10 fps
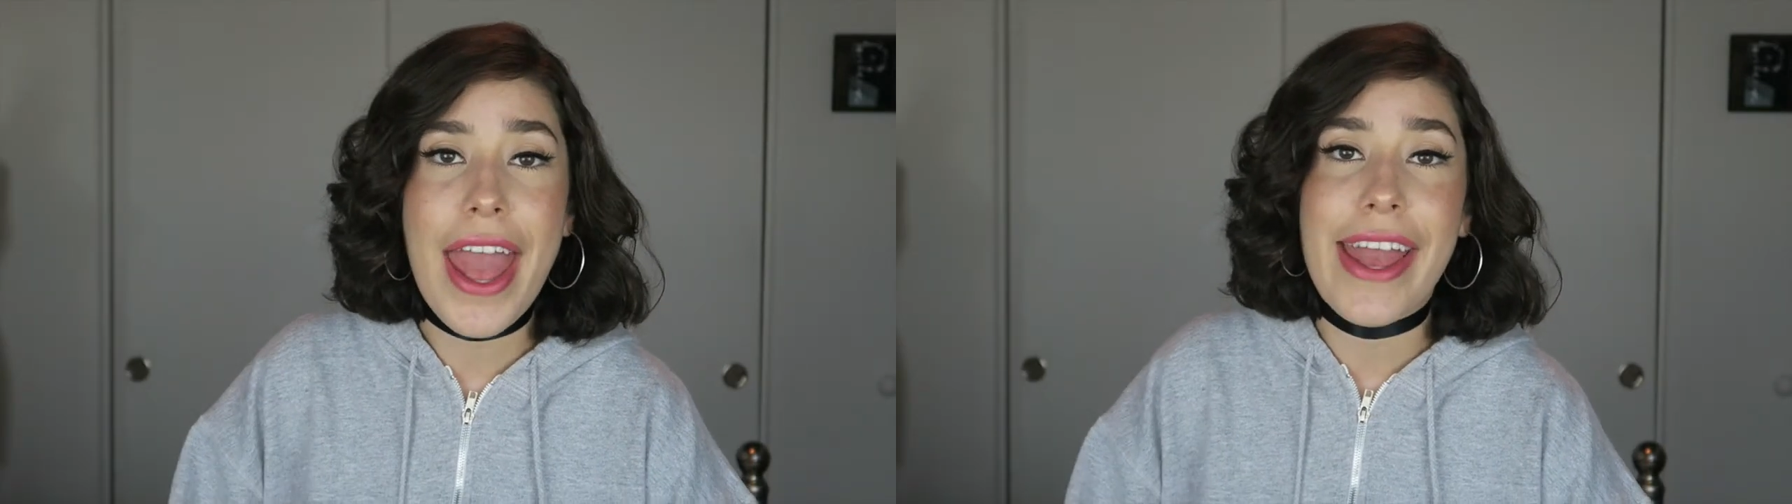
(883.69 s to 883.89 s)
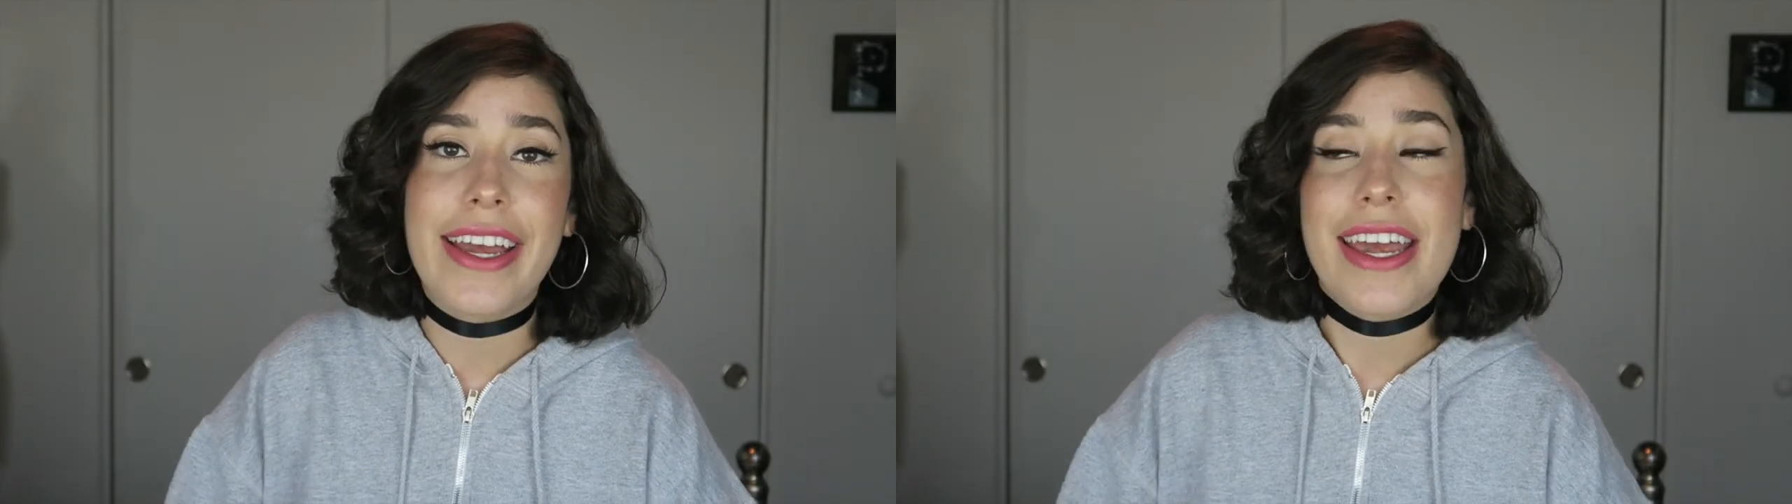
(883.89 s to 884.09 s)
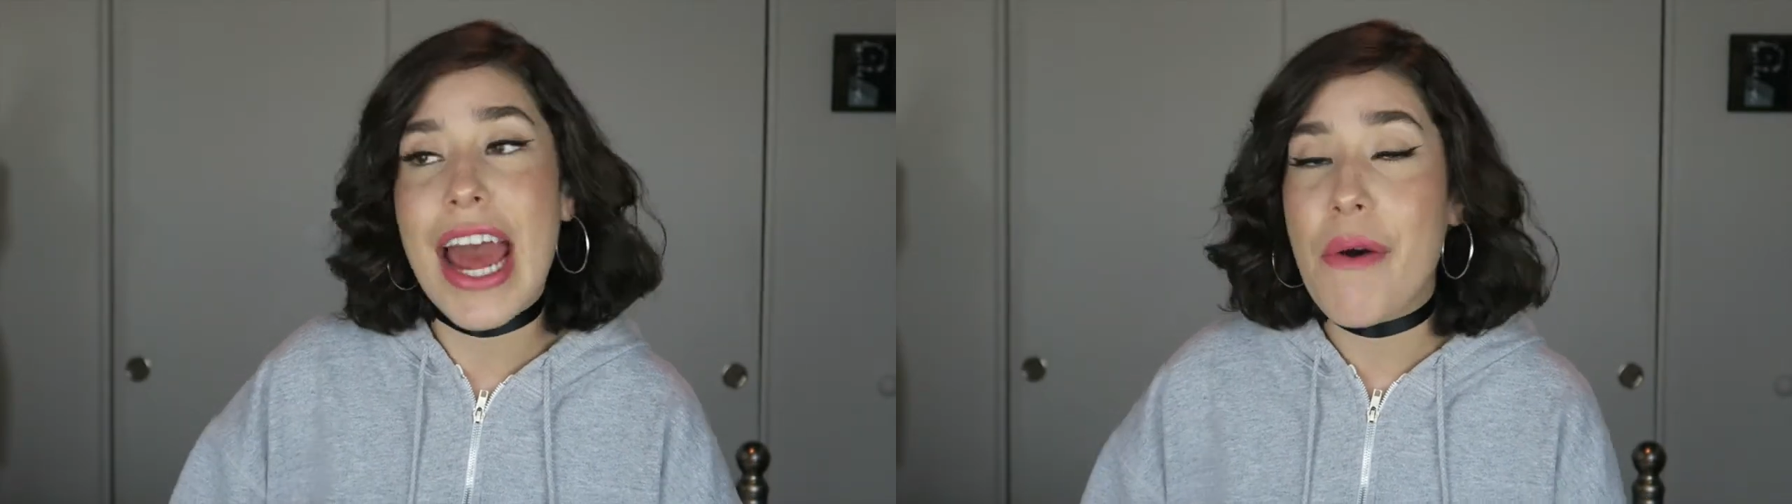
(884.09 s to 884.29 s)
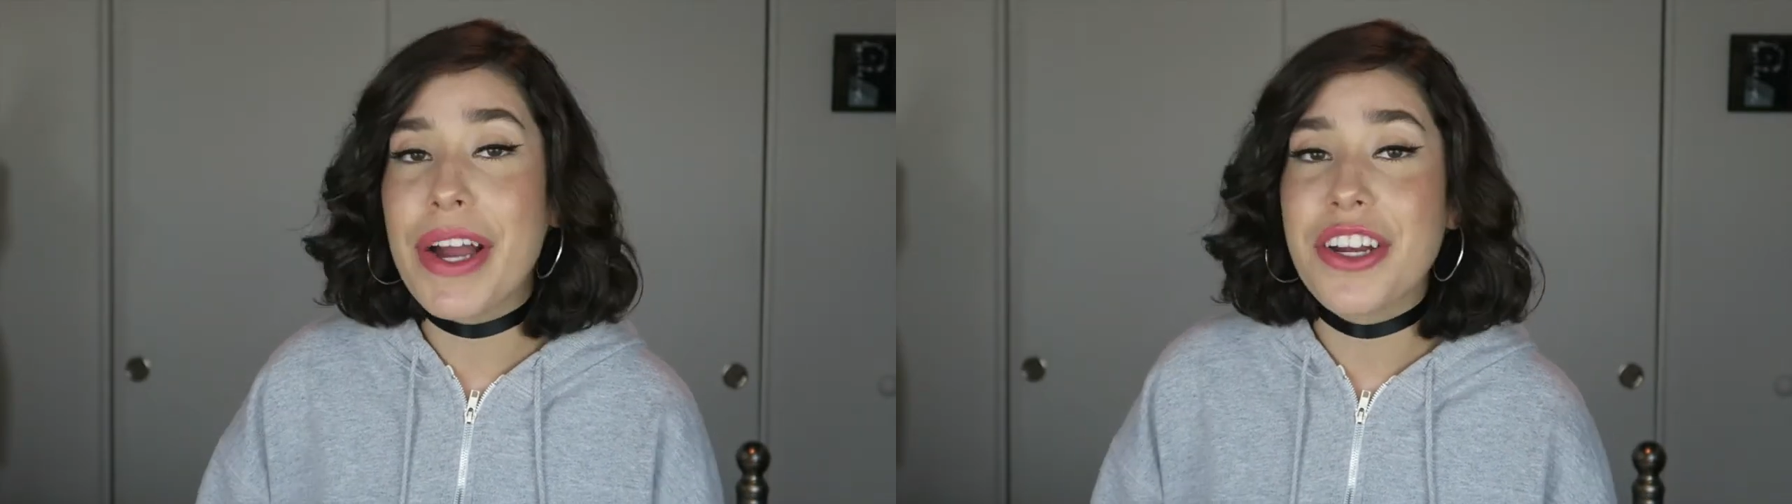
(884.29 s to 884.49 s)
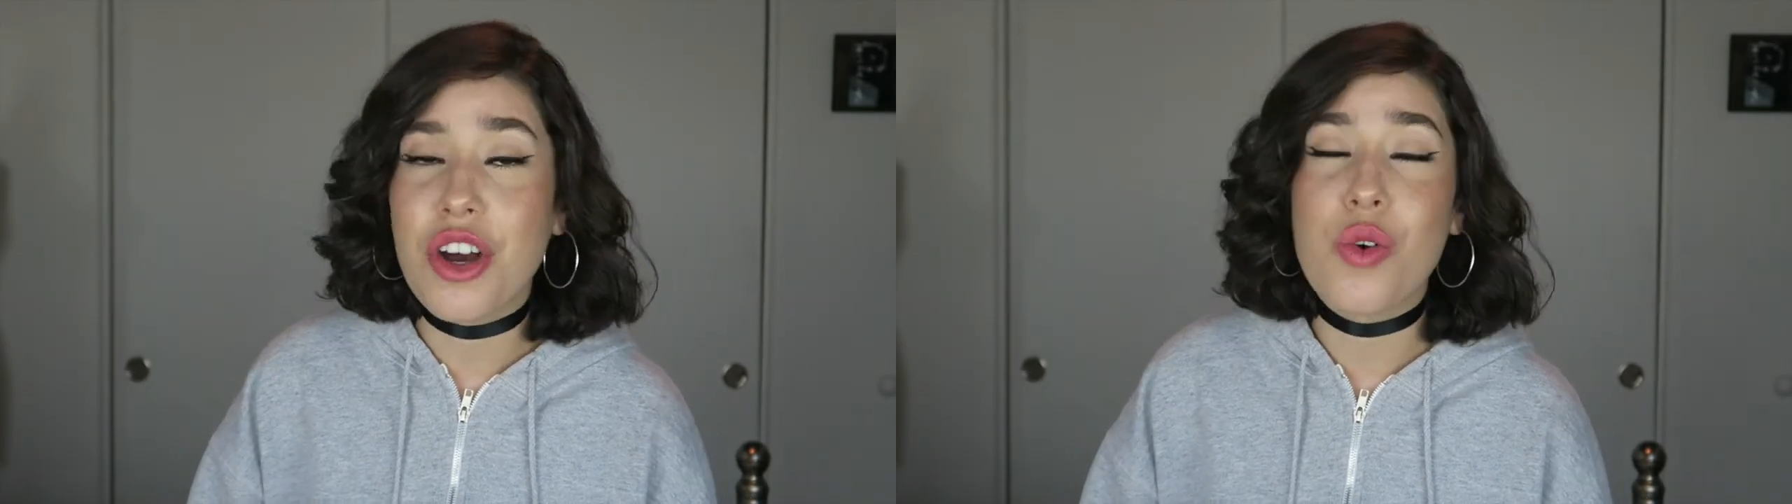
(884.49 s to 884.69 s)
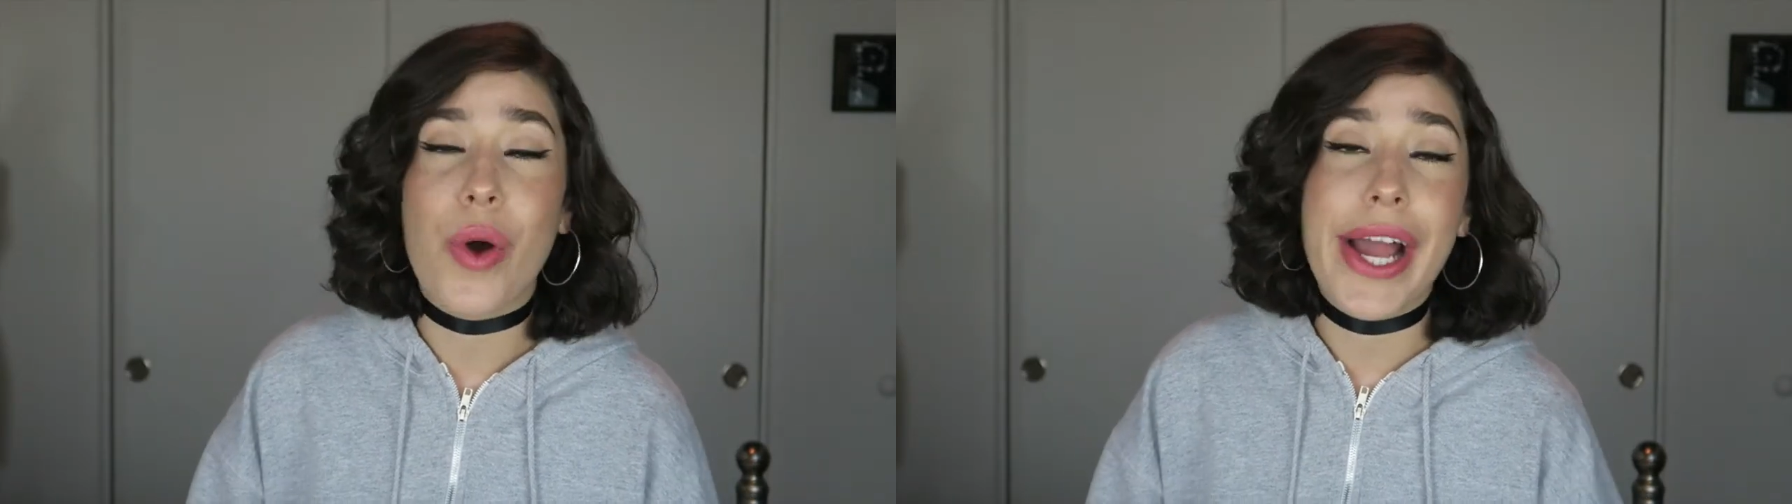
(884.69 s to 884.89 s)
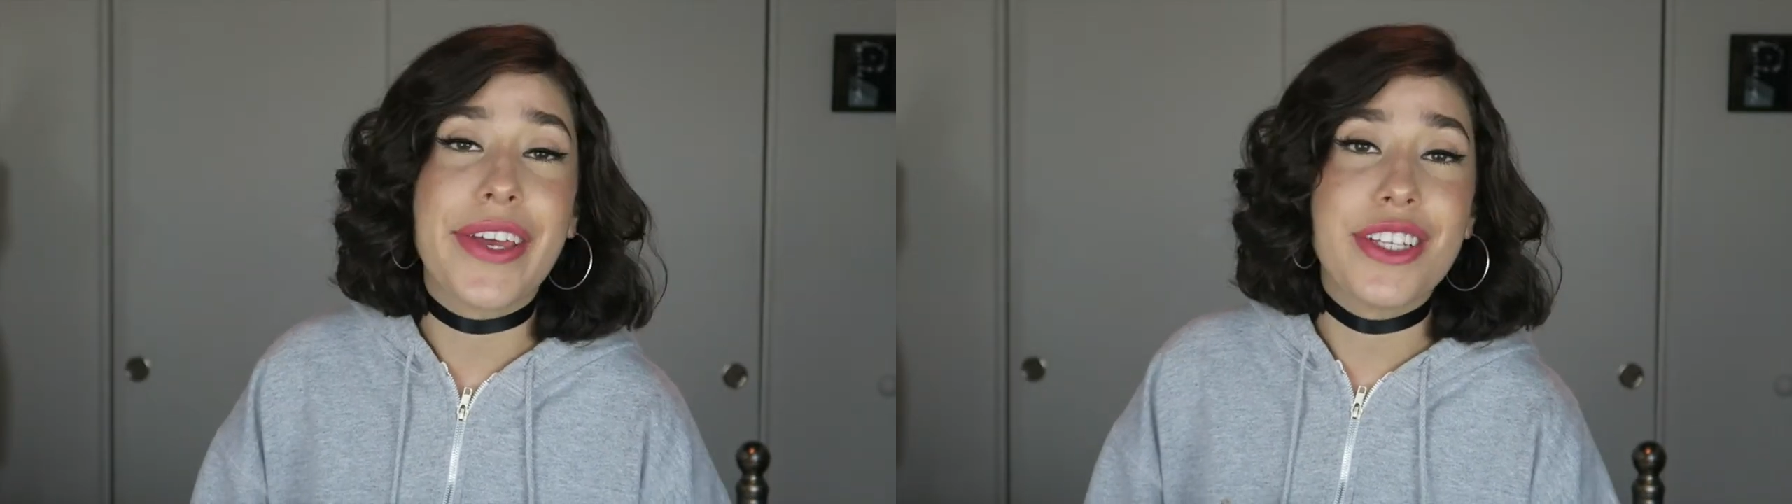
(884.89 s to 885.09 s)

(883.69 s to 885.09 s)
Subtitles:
and now I know why